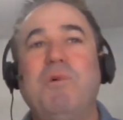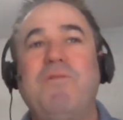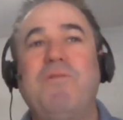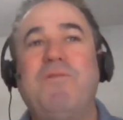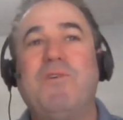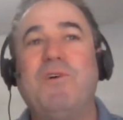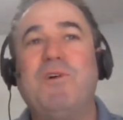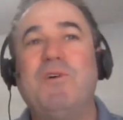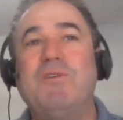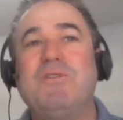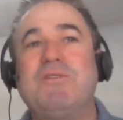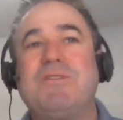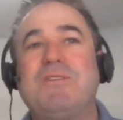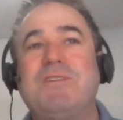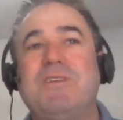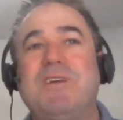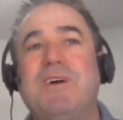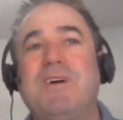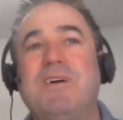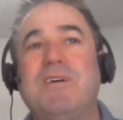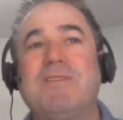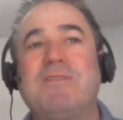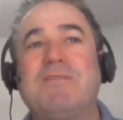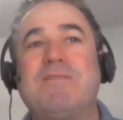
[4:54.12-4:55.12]
first
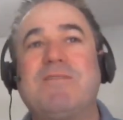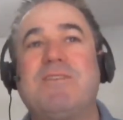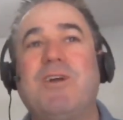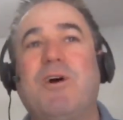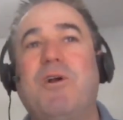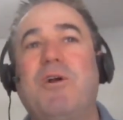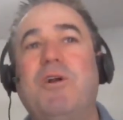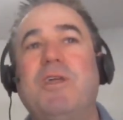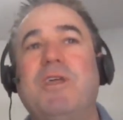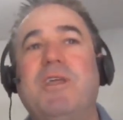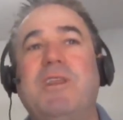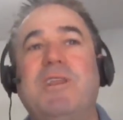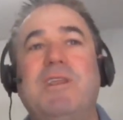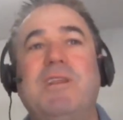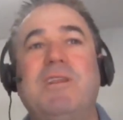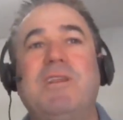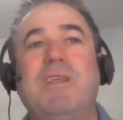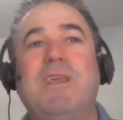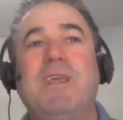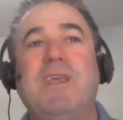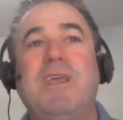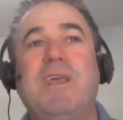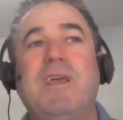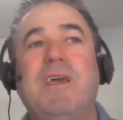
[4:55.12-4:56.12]
started,
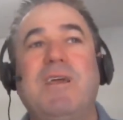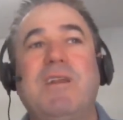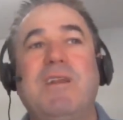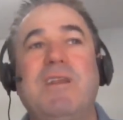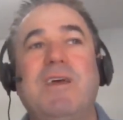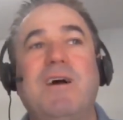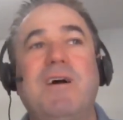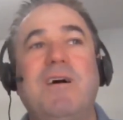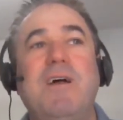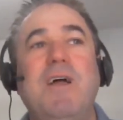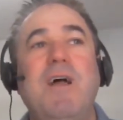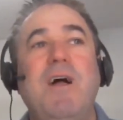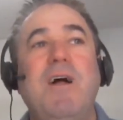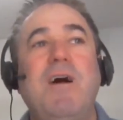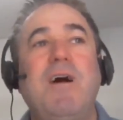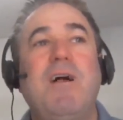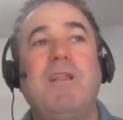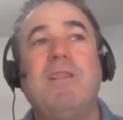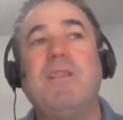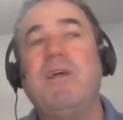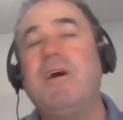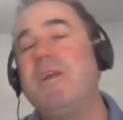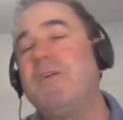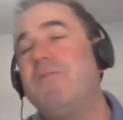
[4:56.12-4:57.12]
and a
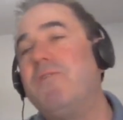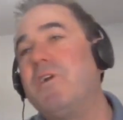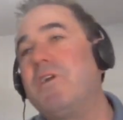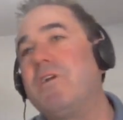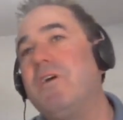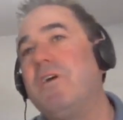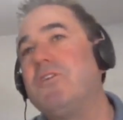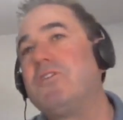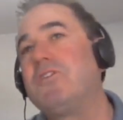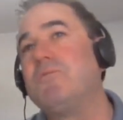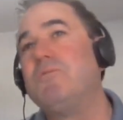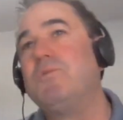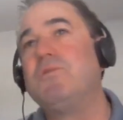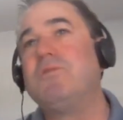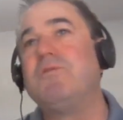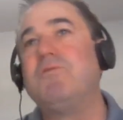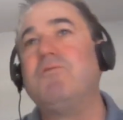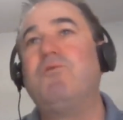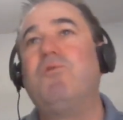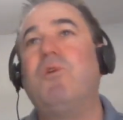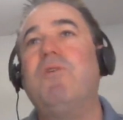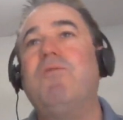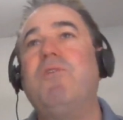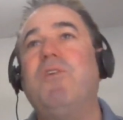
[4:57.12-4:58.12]
lot of our customers
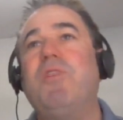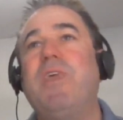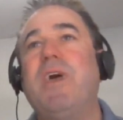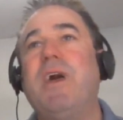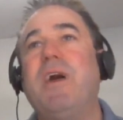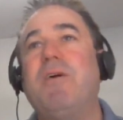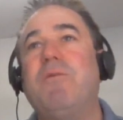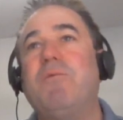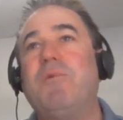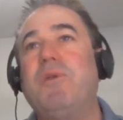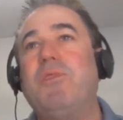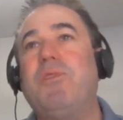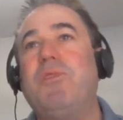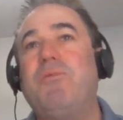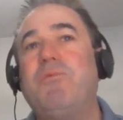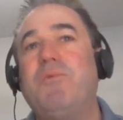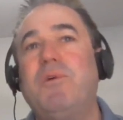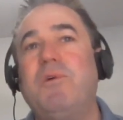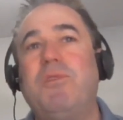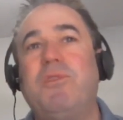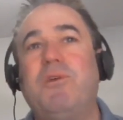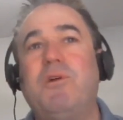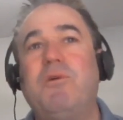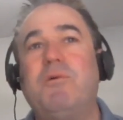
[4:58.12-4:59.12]
have driven that
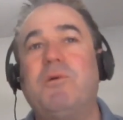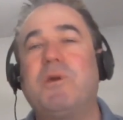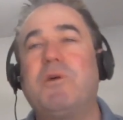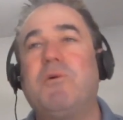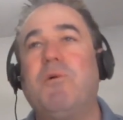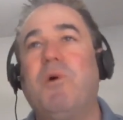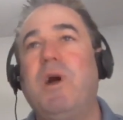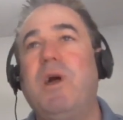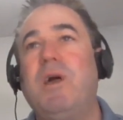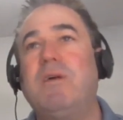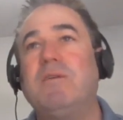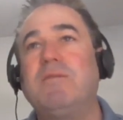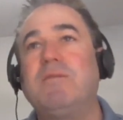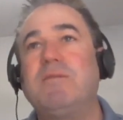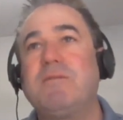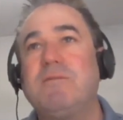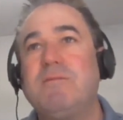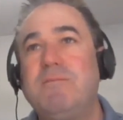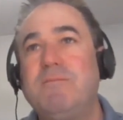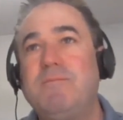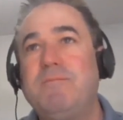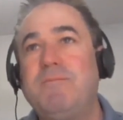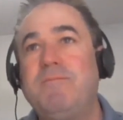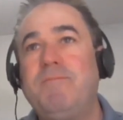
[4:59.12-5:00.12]
with their
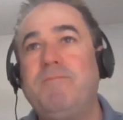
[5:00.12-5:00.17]
requests.